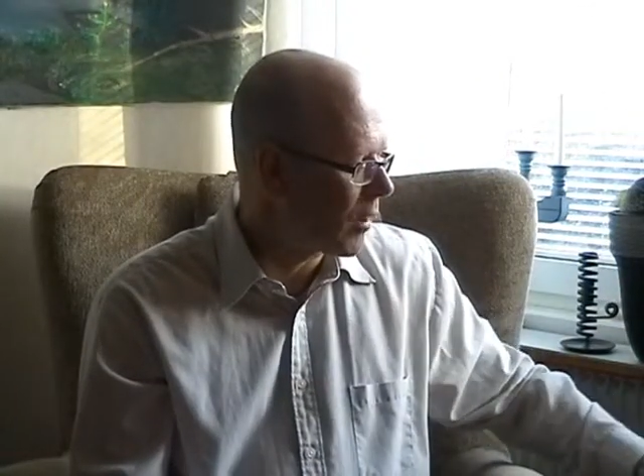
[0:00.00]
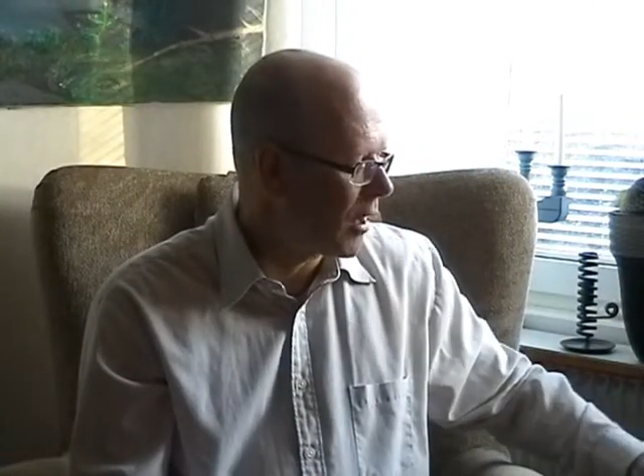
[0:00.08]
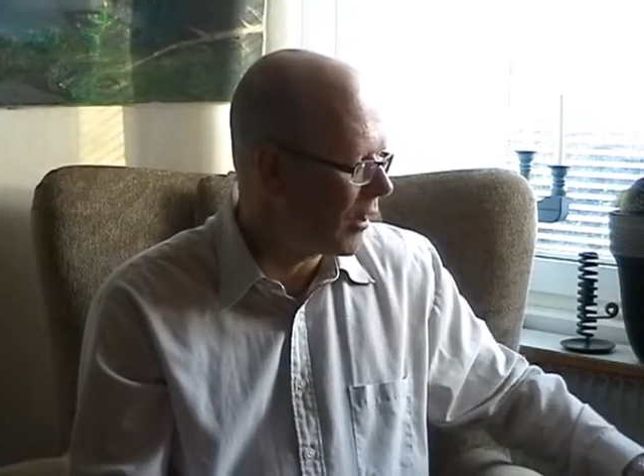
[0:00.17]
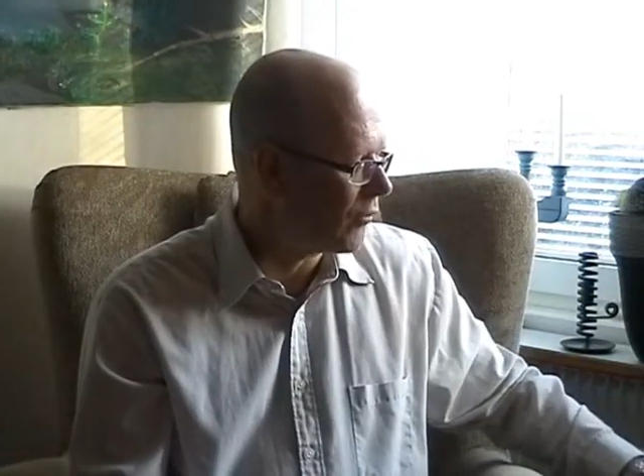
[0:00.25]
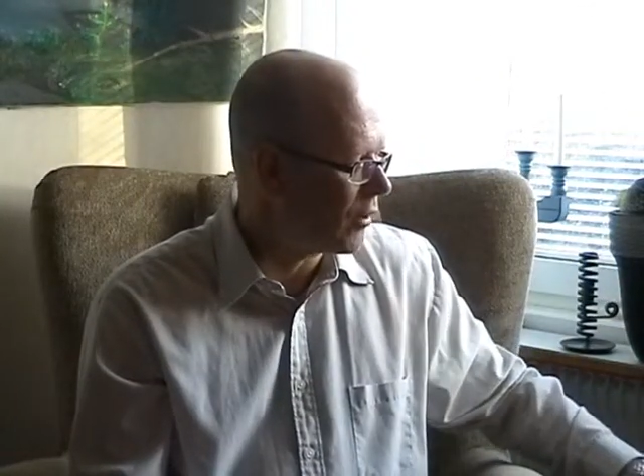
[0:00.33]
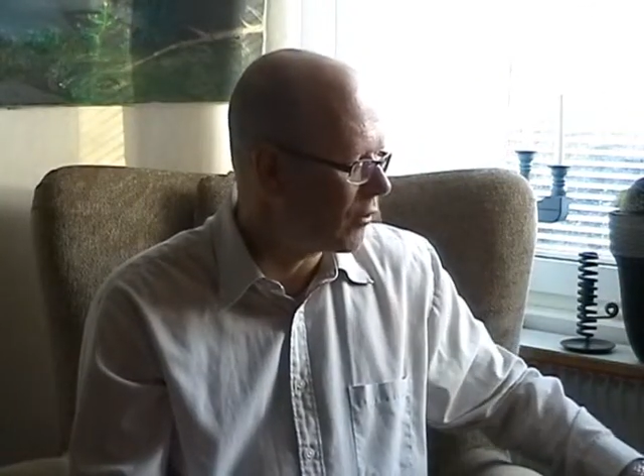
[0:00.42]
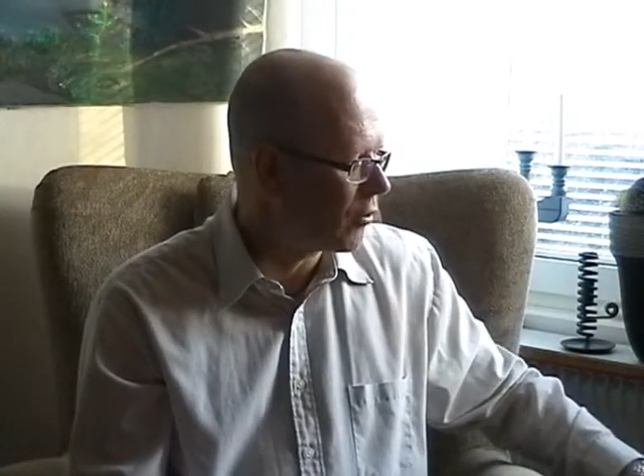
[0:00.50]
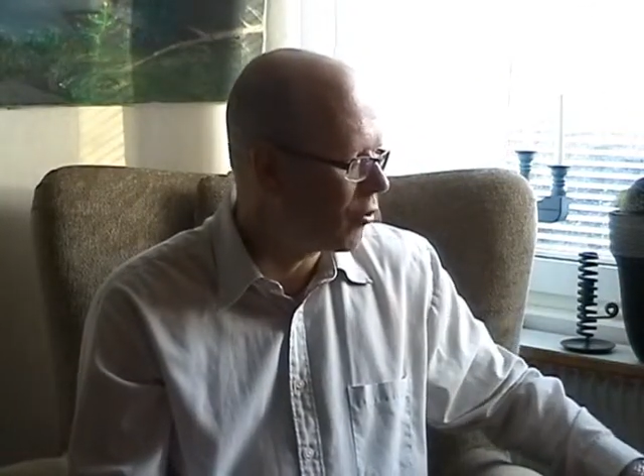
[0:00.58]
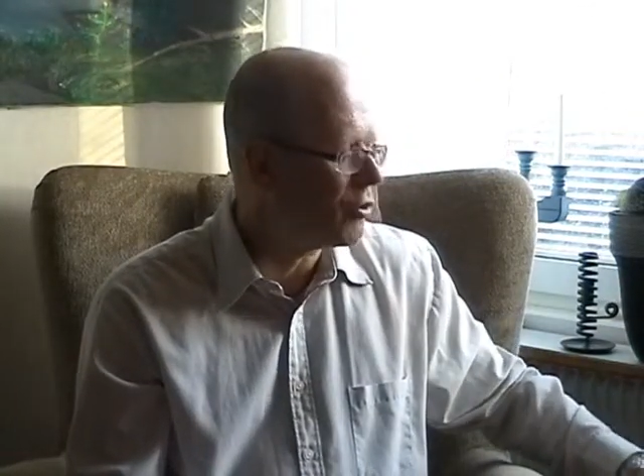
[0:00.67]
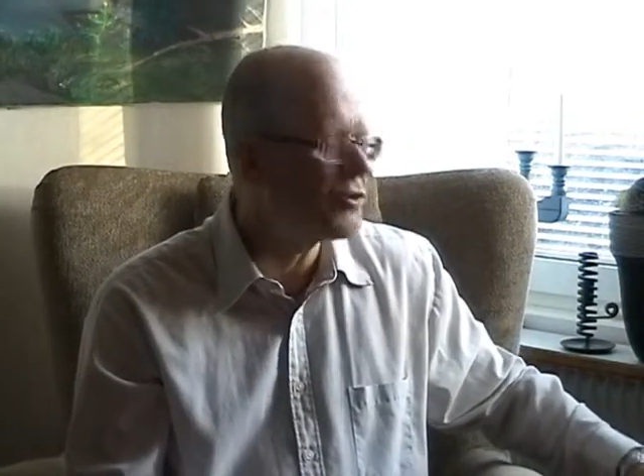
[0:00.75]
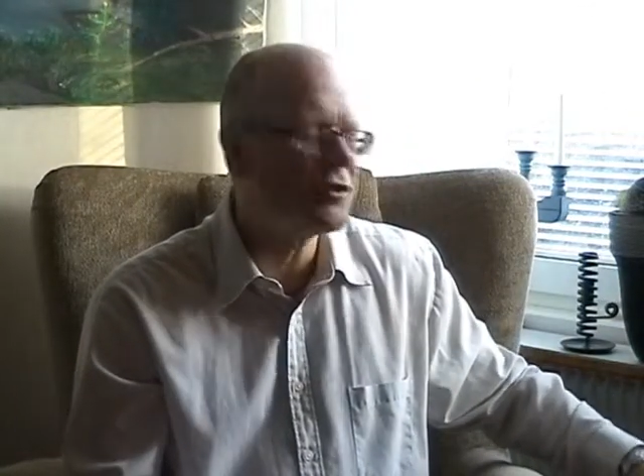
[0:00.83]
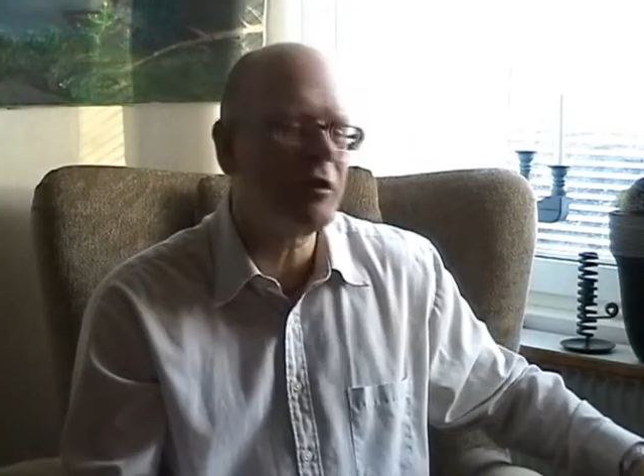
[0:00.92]
has a
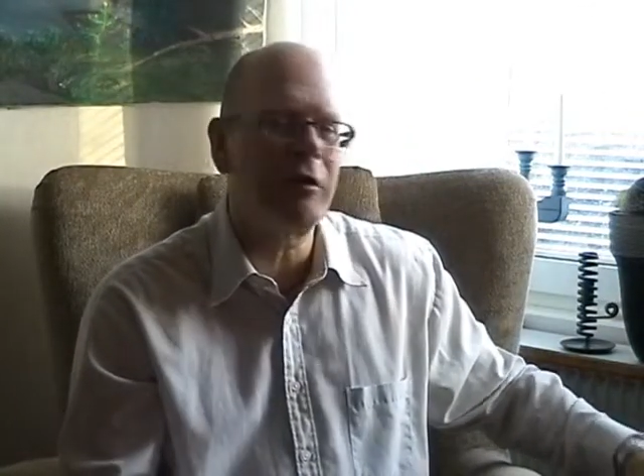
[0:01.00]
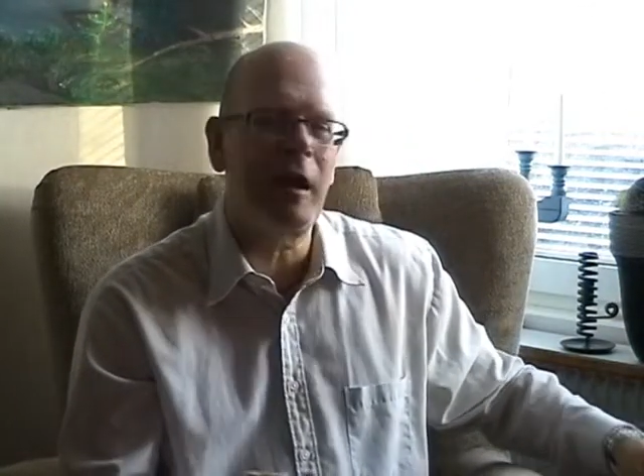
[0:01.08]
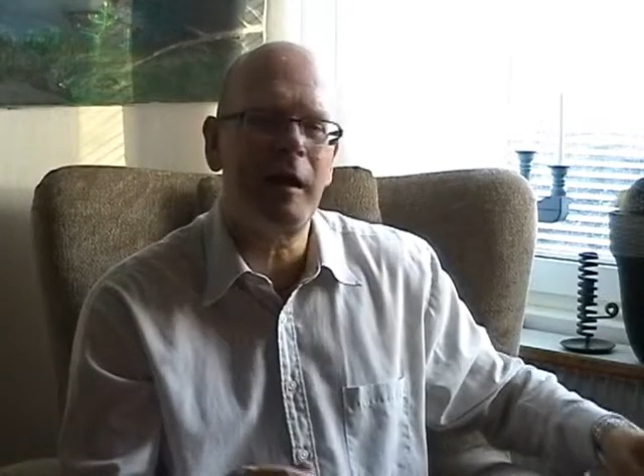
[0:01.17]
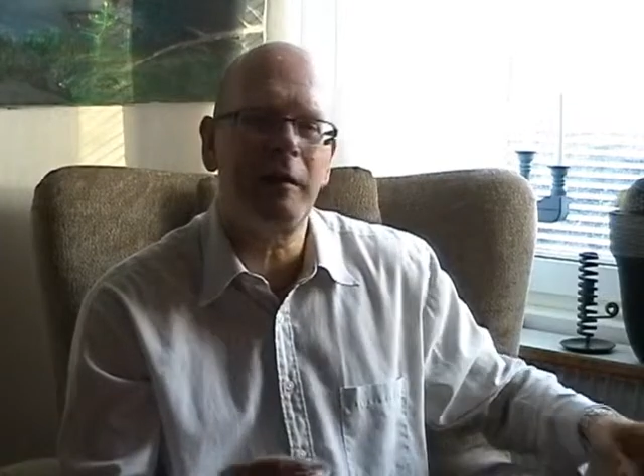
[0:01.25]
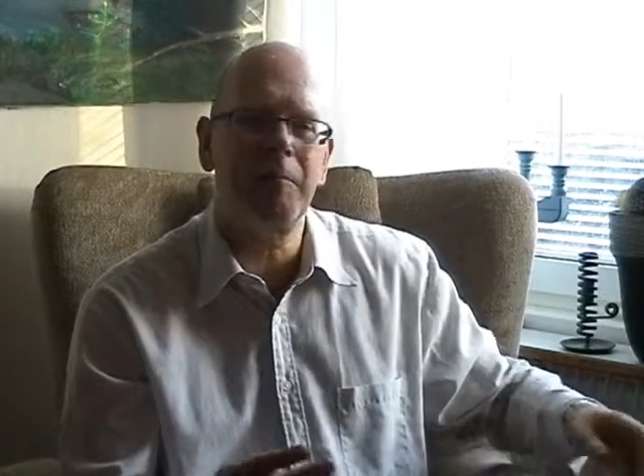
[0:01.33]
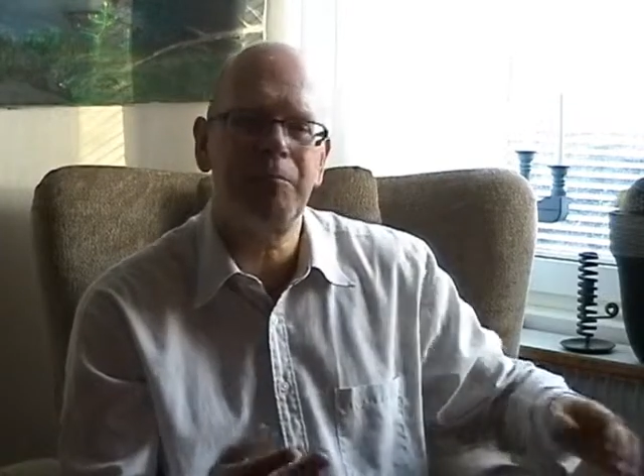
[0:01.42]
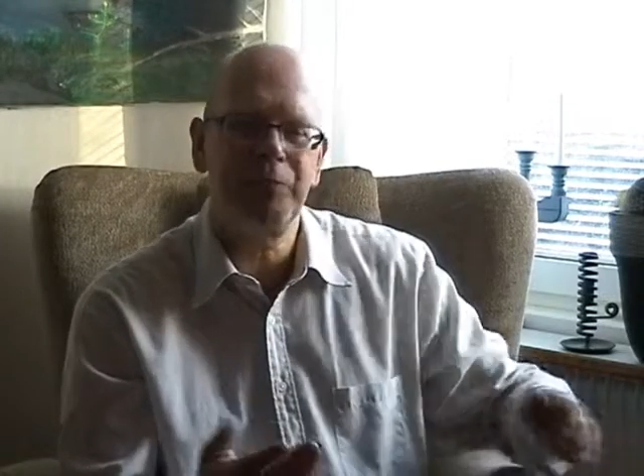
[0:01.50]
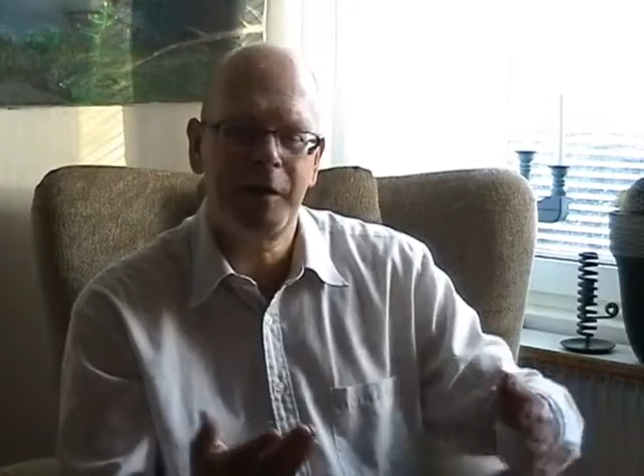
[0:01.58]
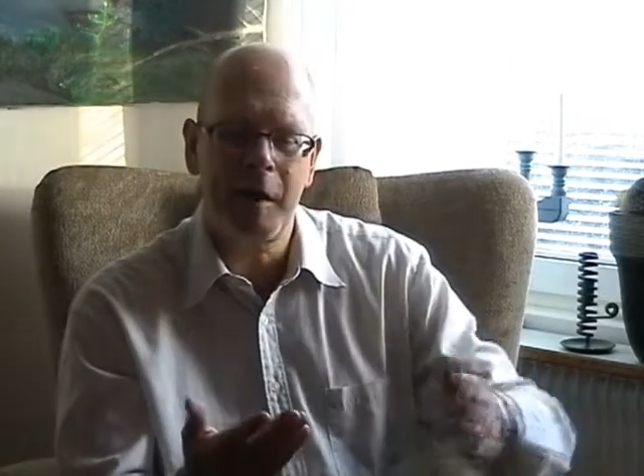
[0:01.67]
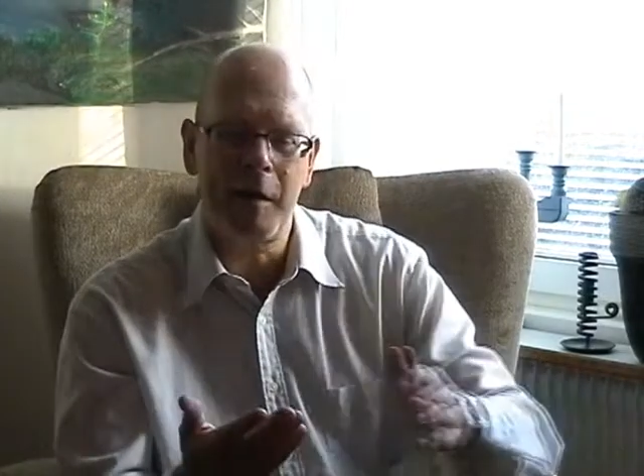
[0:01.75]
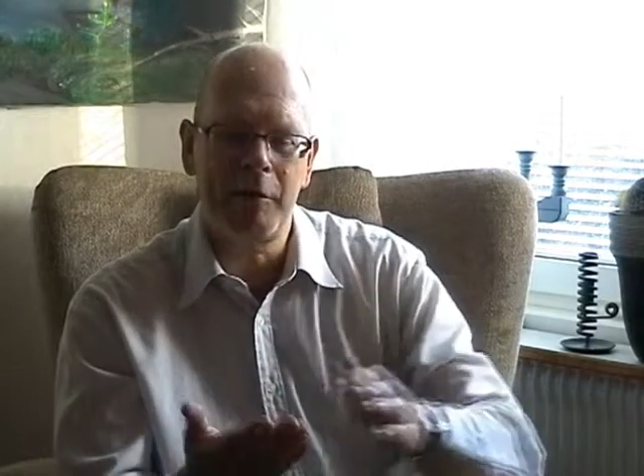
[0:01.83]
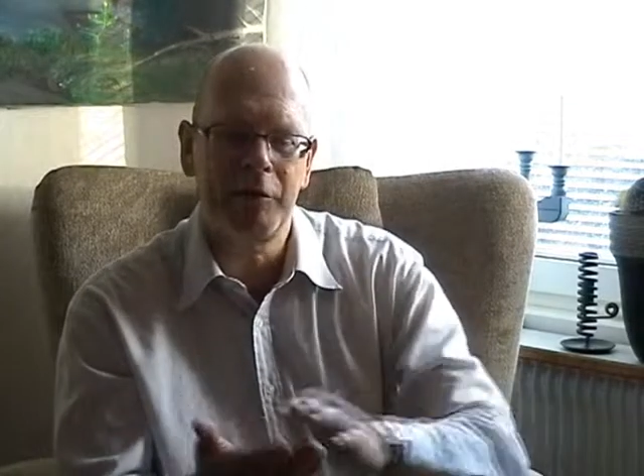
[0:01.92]
crystal-like
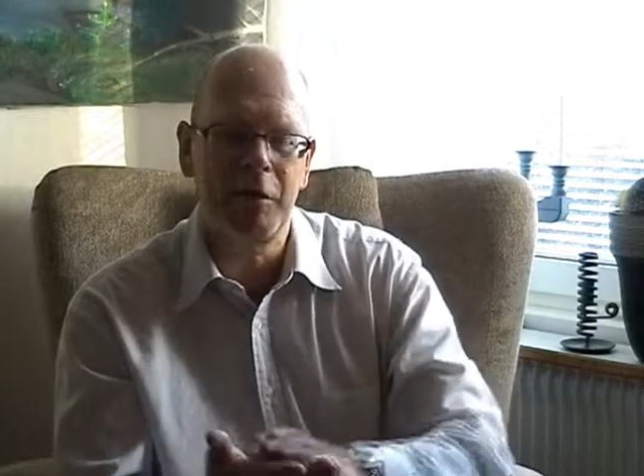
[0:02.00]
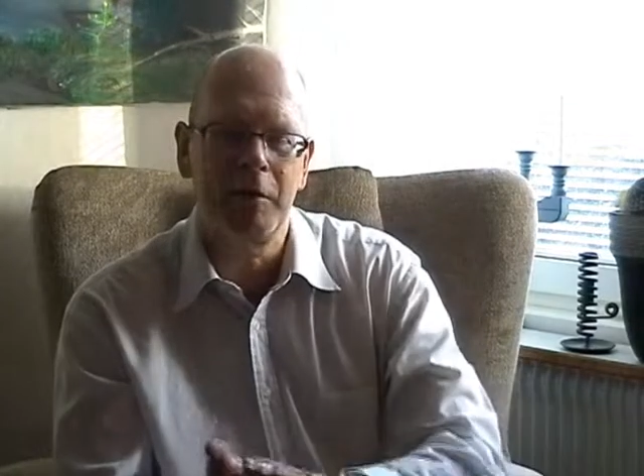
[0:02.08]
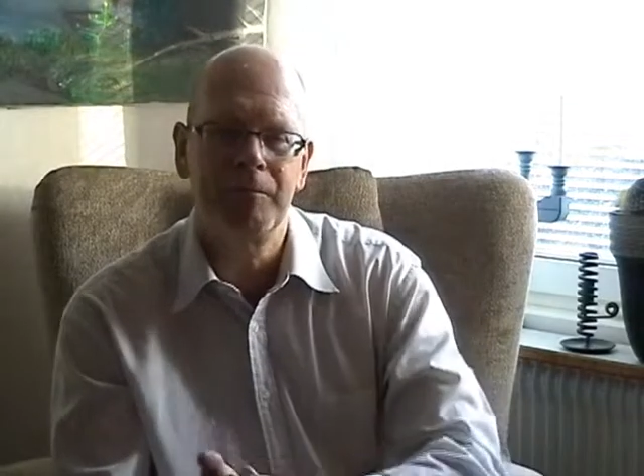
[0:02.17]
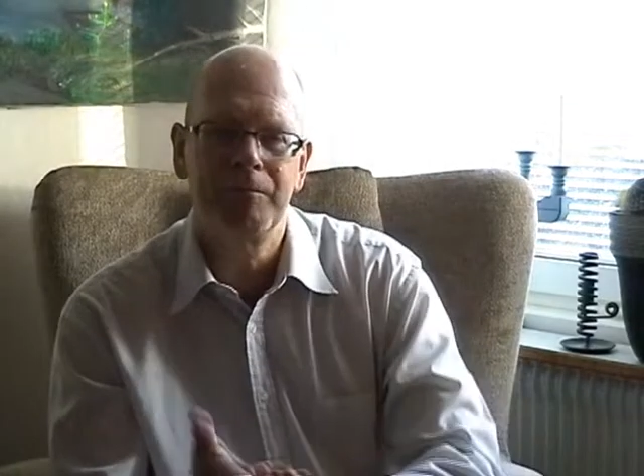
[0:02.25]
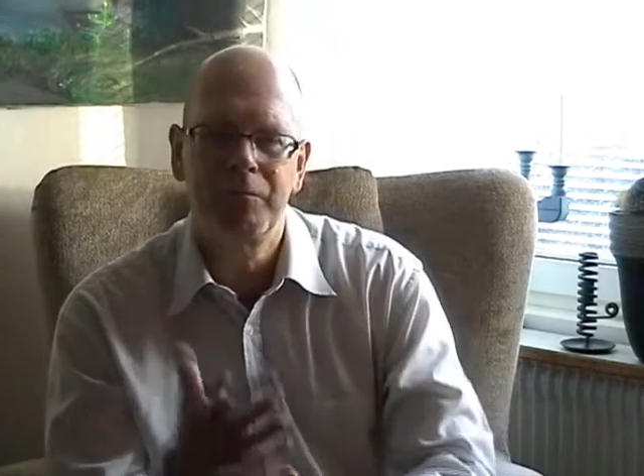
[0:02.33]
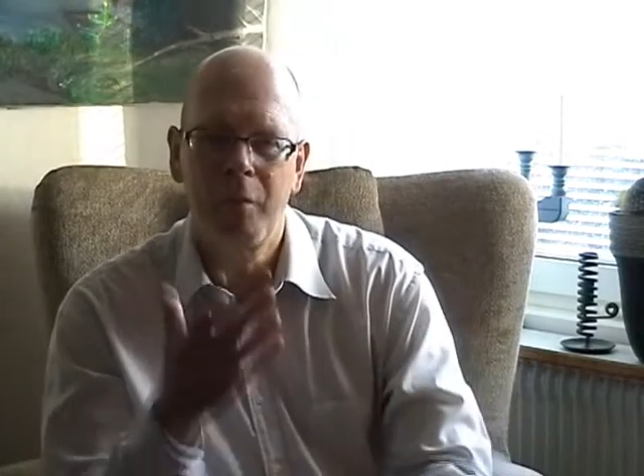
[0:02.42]
character.